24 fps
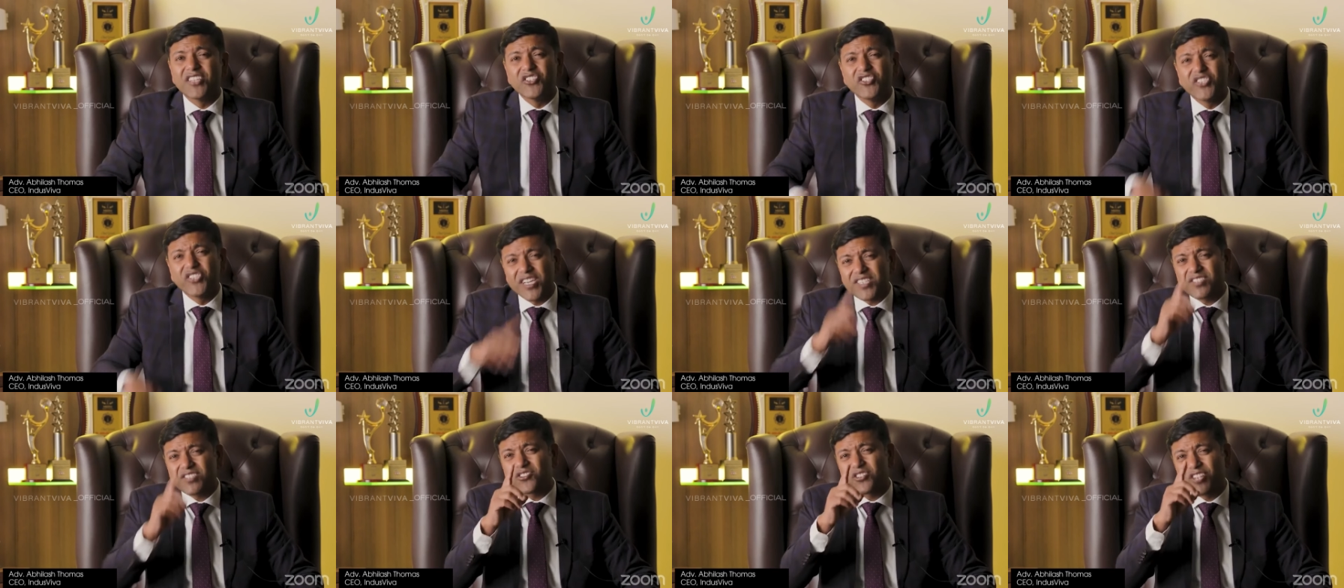
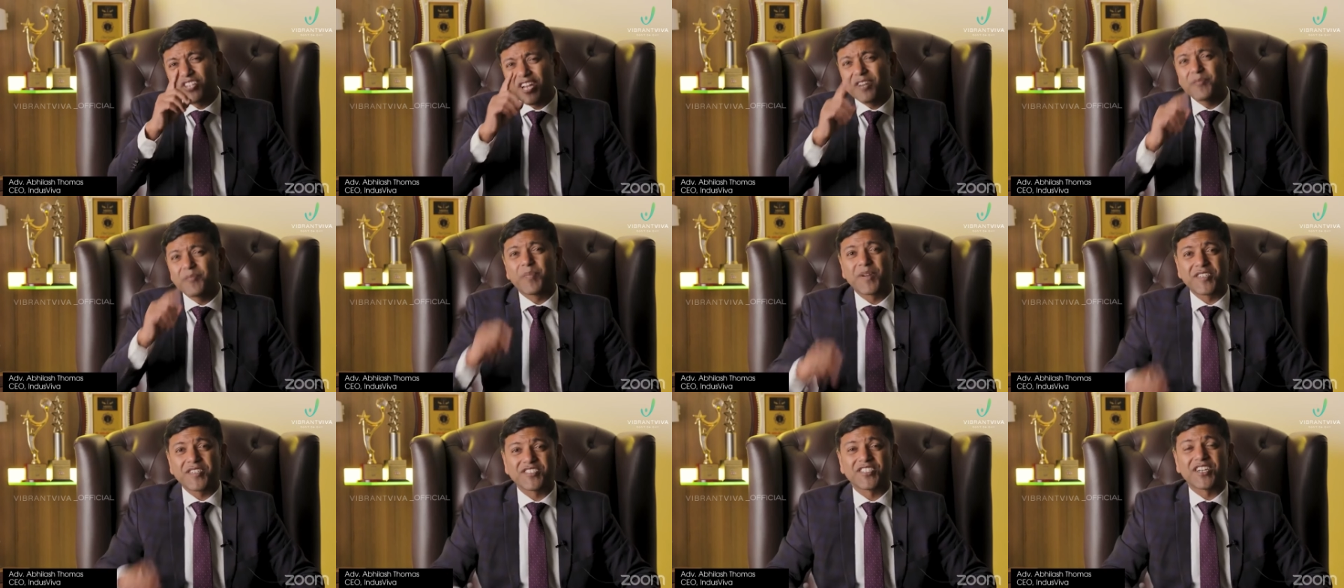Just
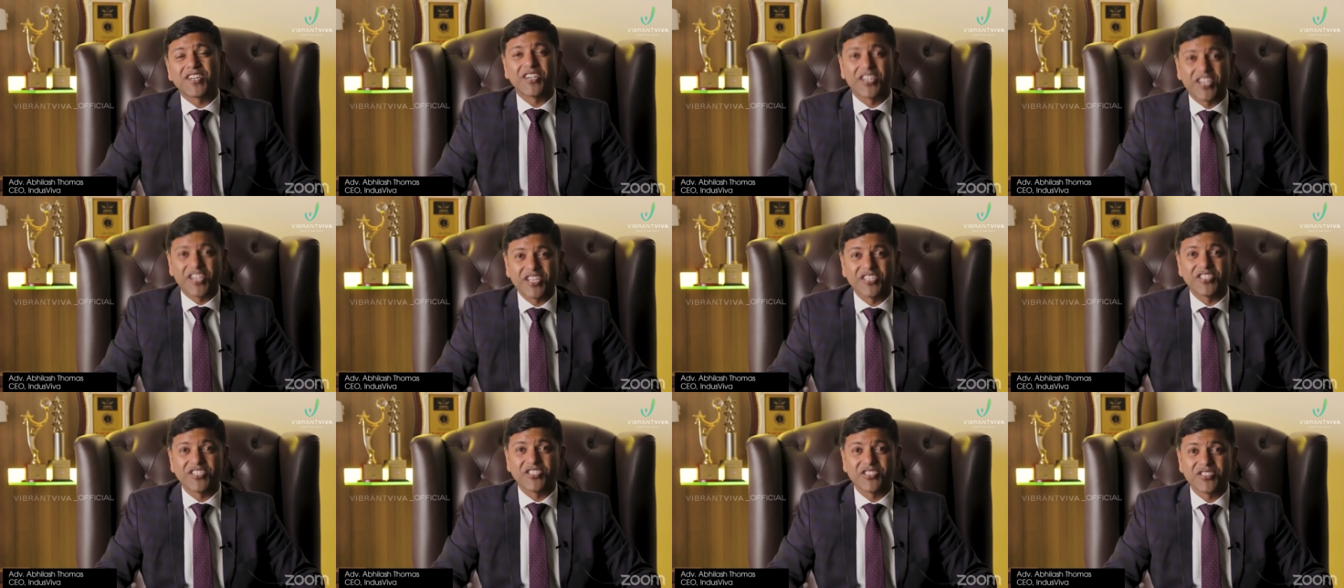10
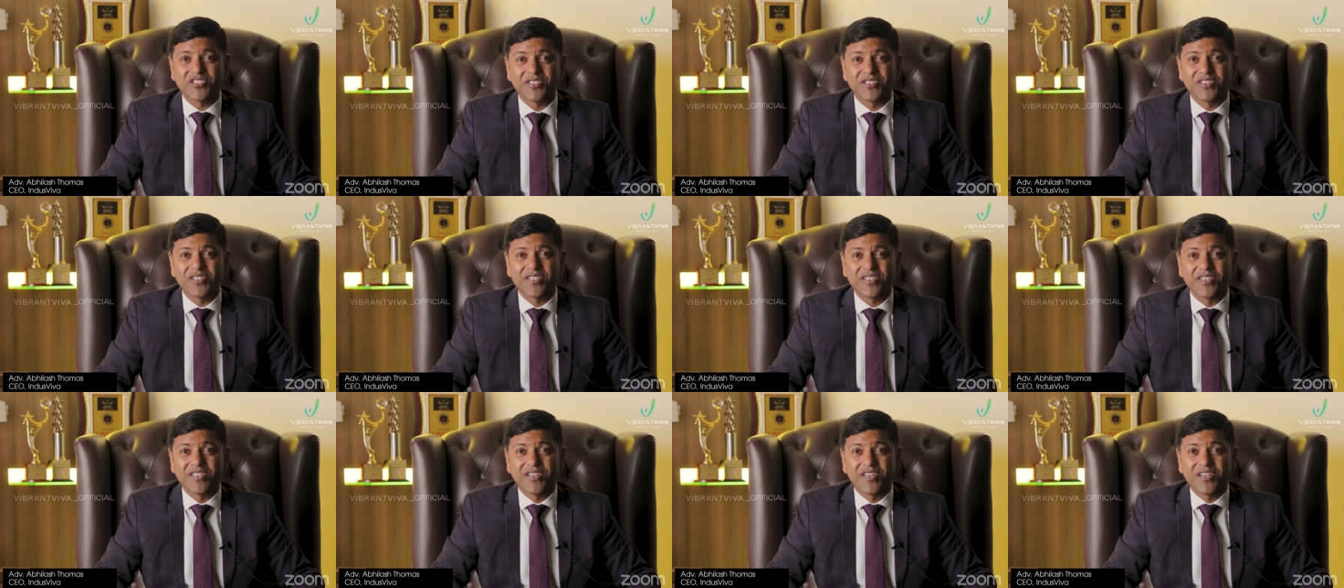percentage
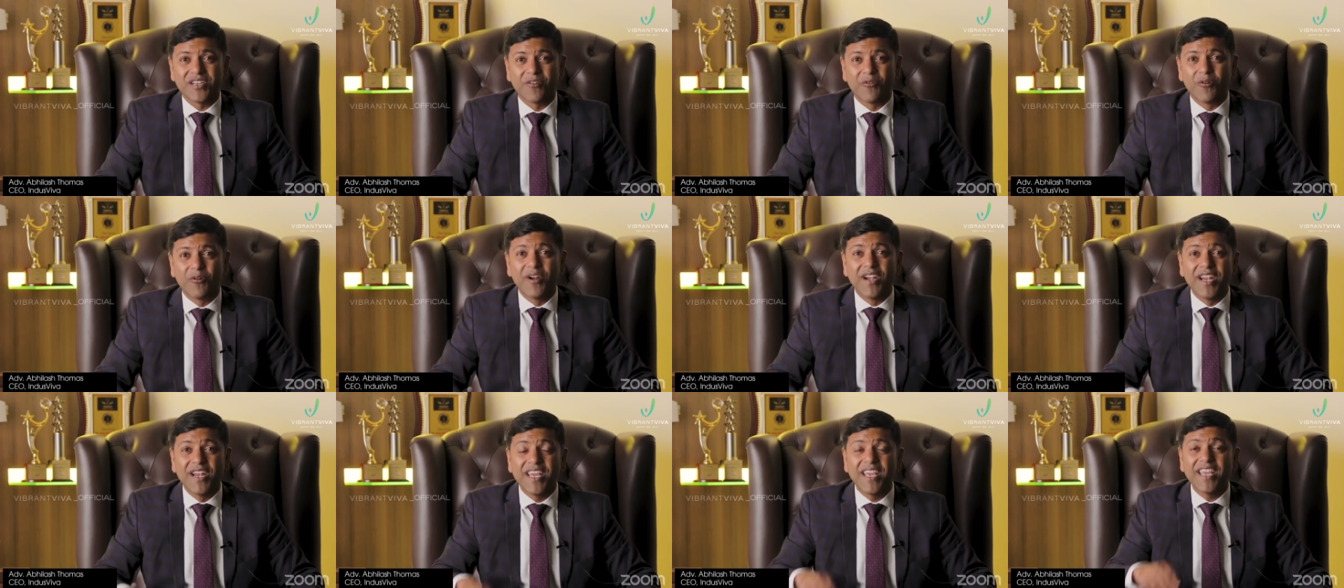
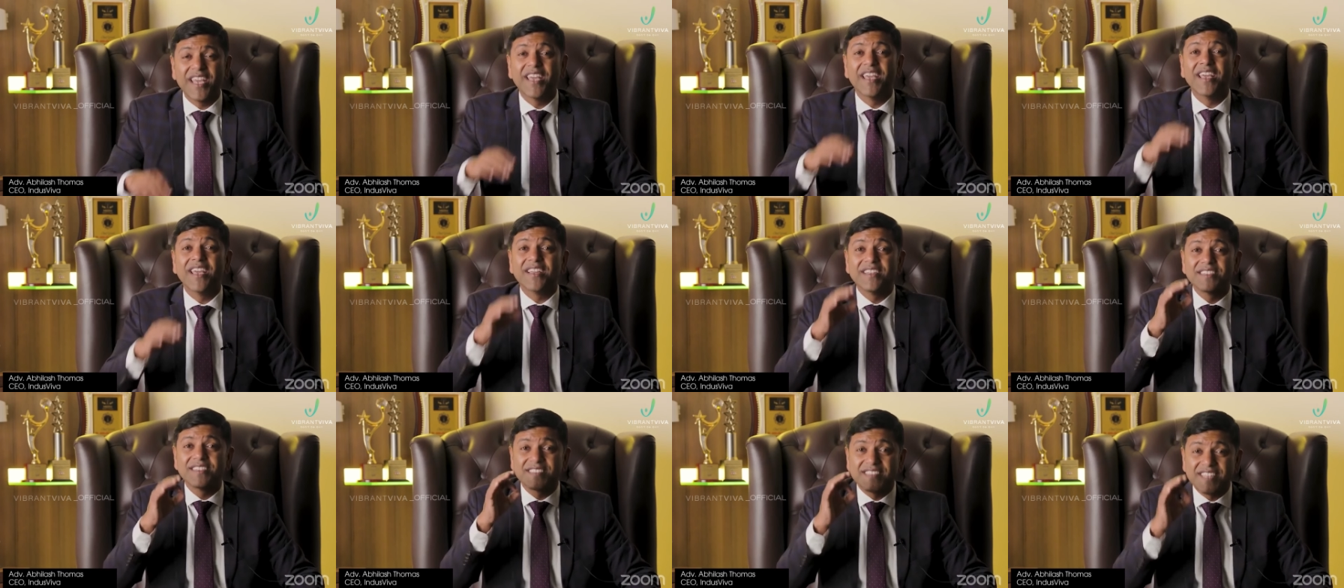
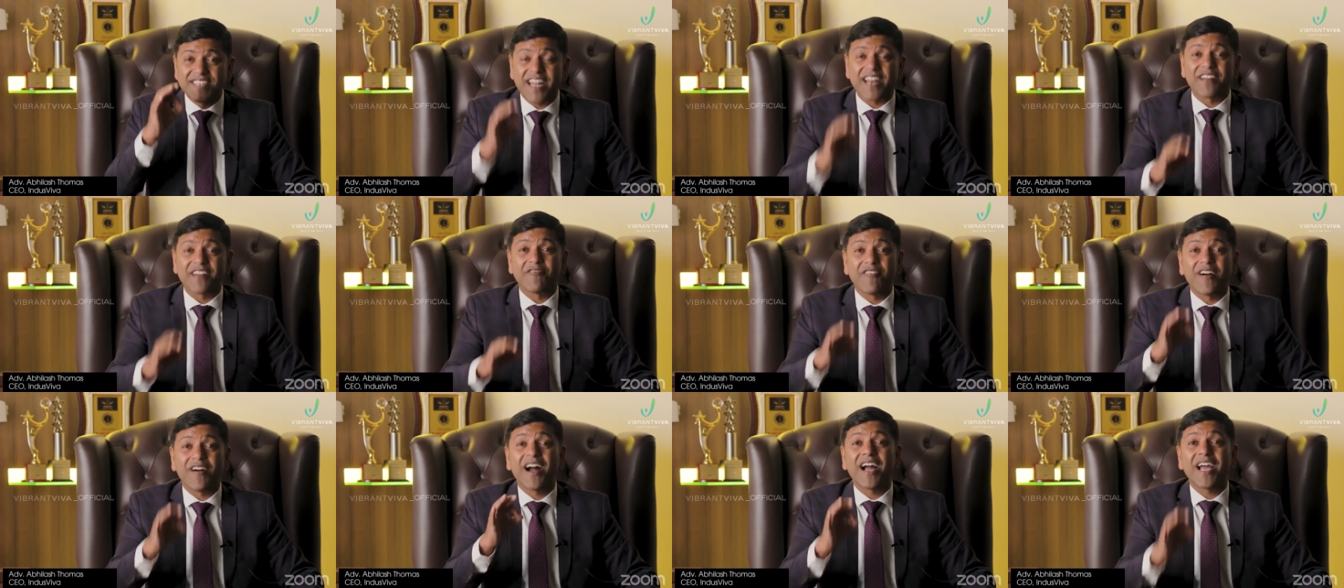only
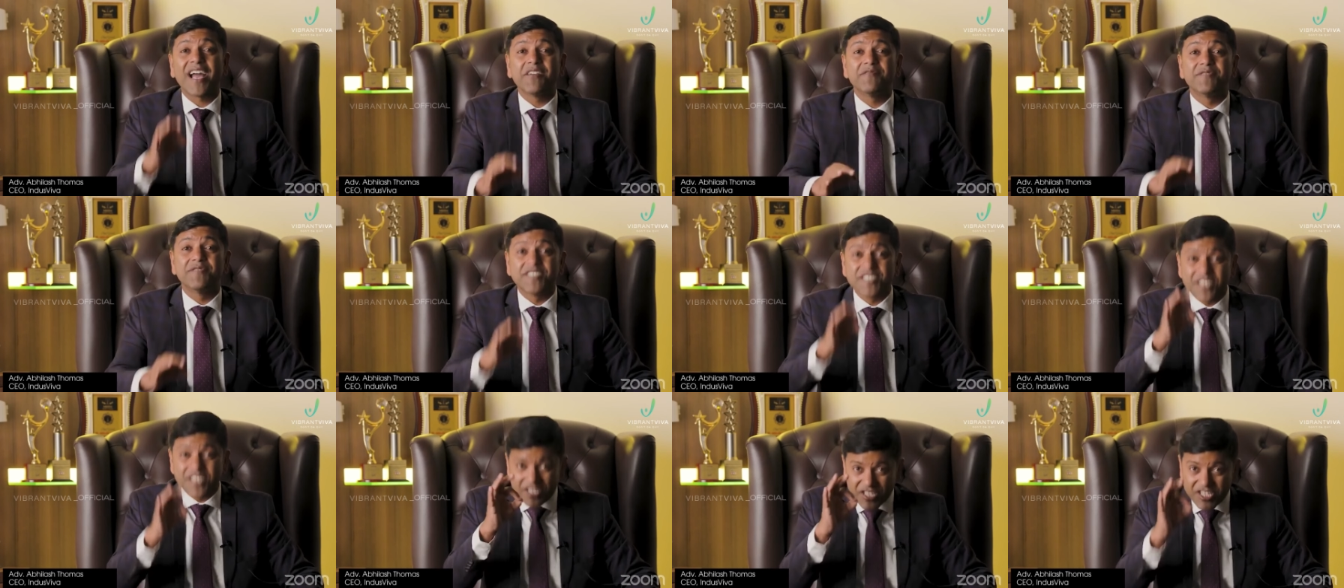
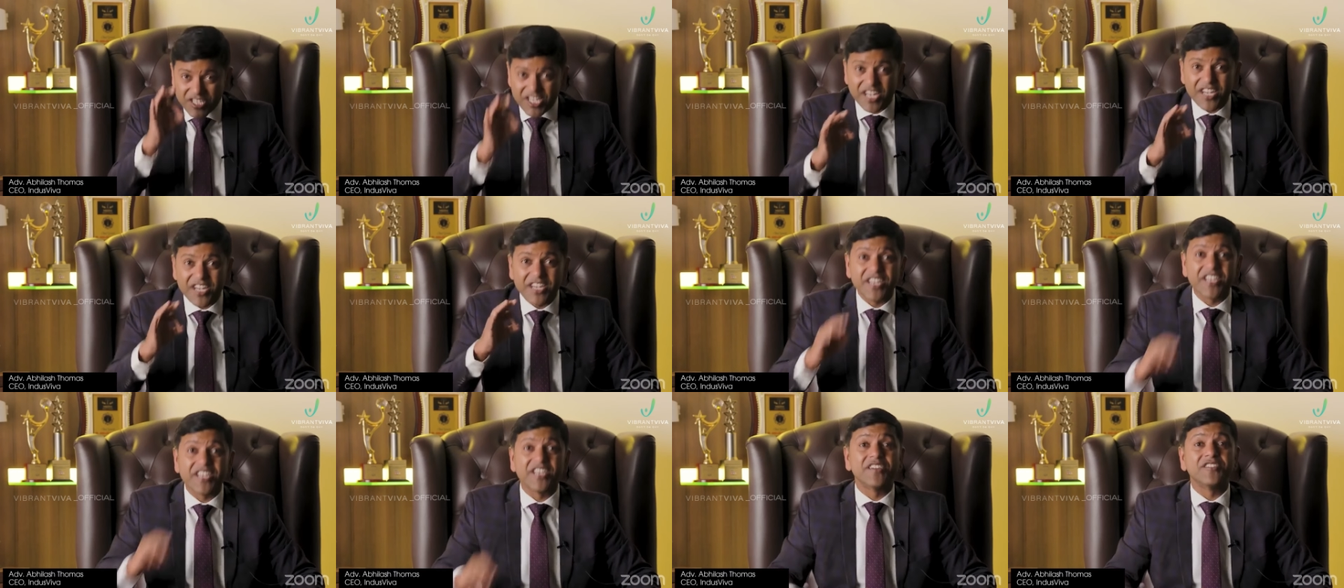survives
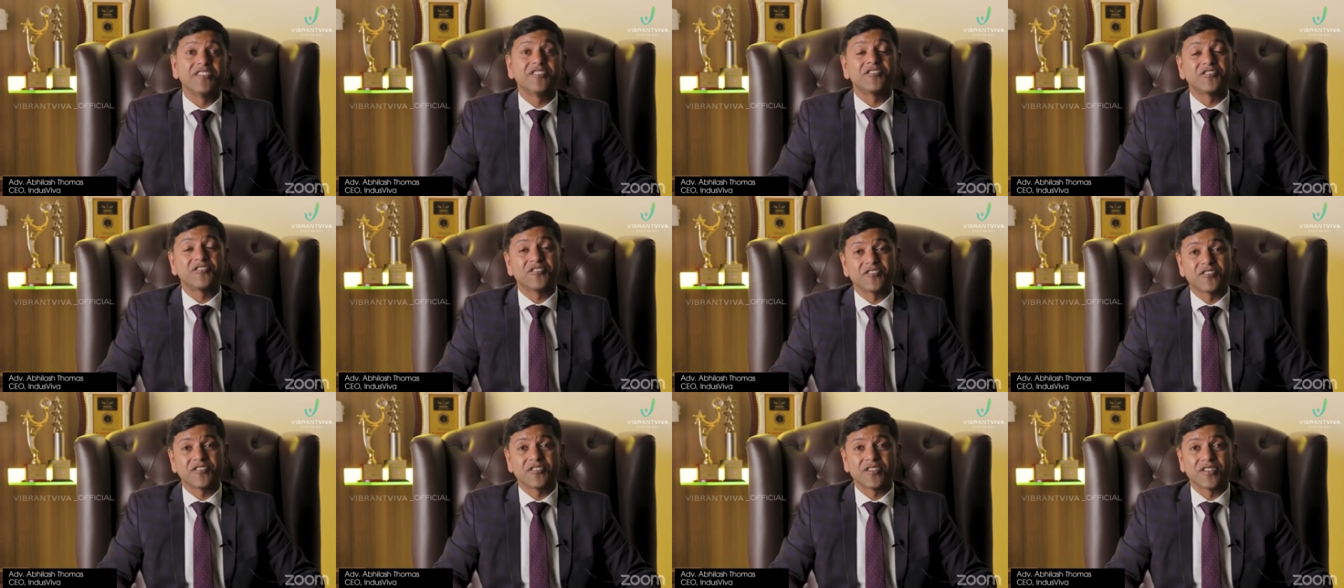10
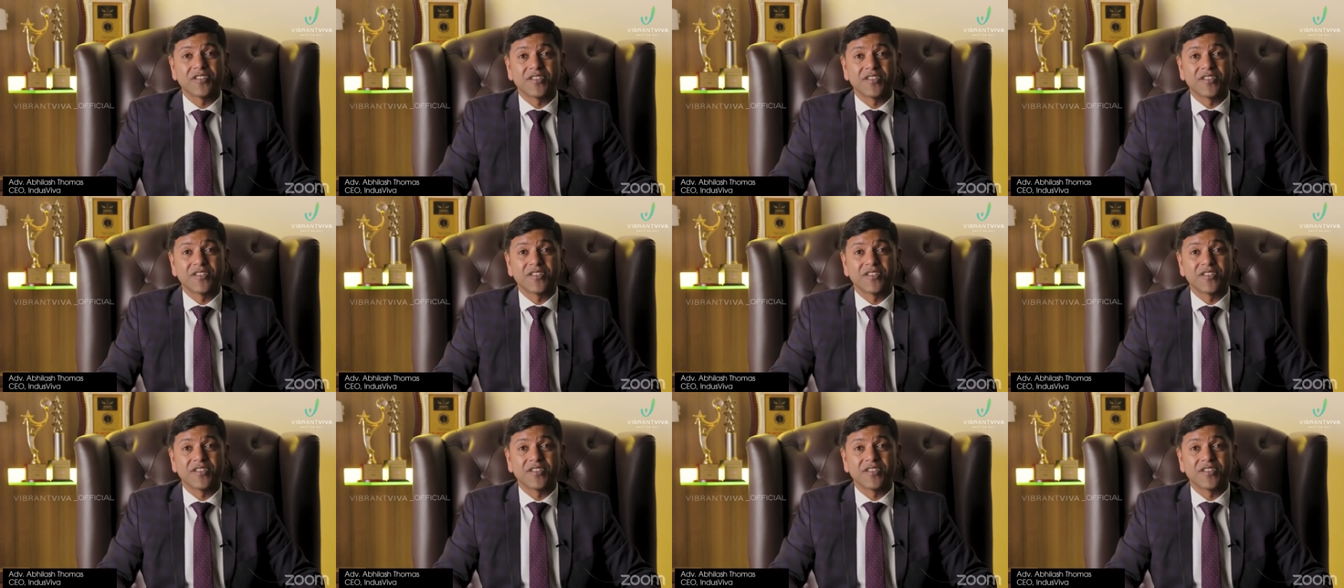years.